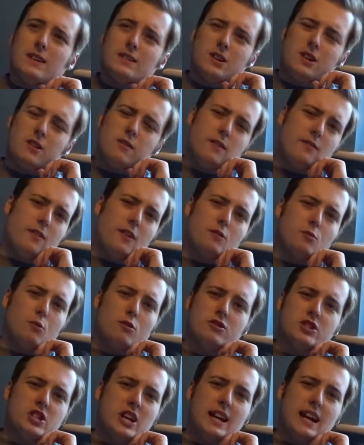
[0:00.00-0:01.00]
don't know if I'd
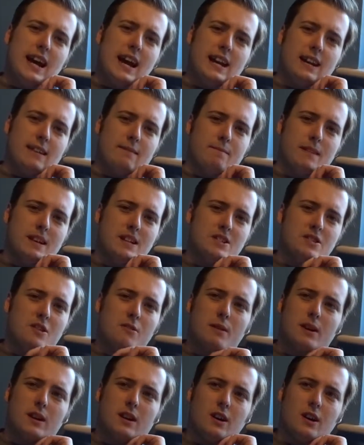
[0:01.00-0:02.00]
watch it again. It's not
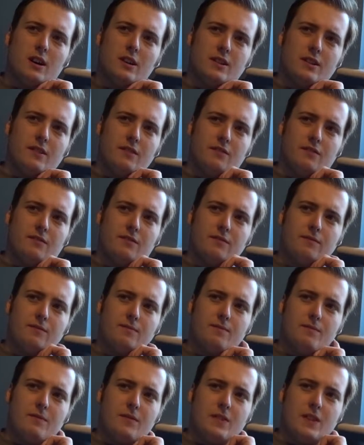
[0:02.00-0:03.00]
my kind of
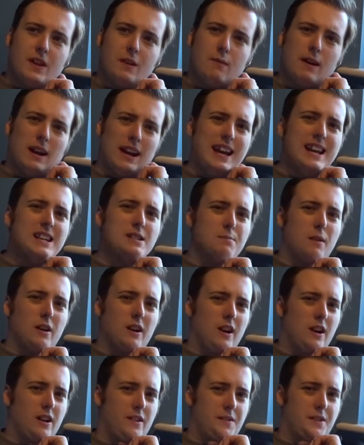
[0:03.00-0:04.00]
well, it is my
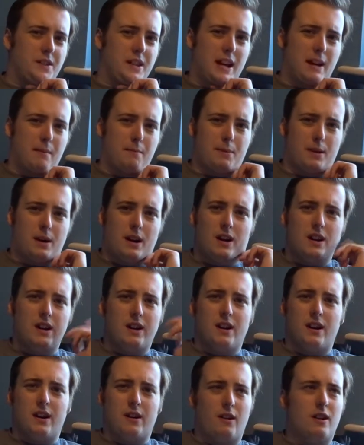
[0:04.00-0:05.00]
kind of thing, but I don't
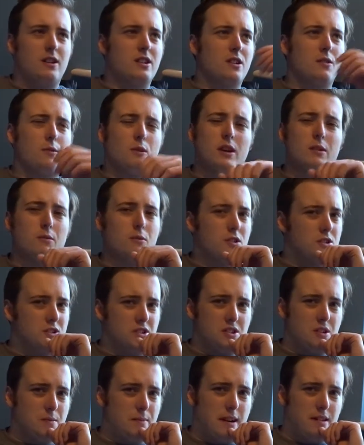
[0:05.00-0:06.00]
know. I don't know what it
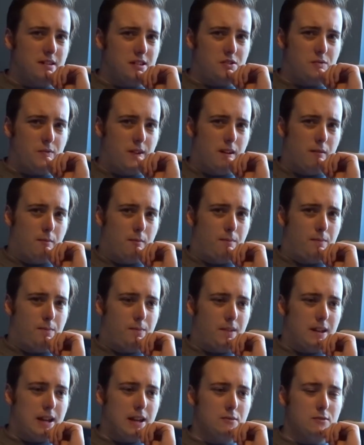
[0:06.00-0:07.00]
was about this film.
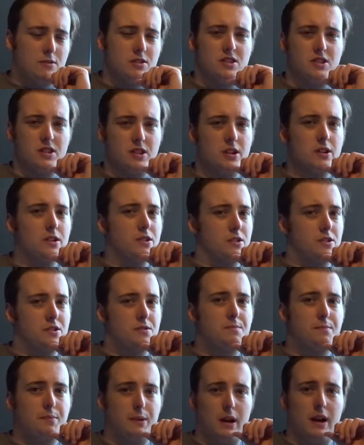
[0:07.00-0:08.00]
It was good,
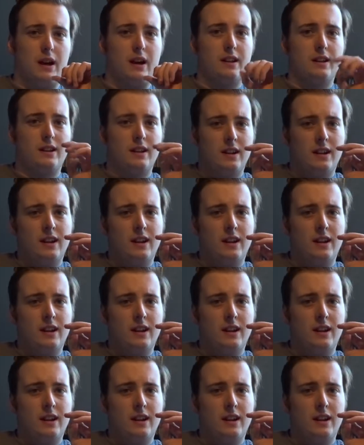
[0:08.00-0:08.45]
but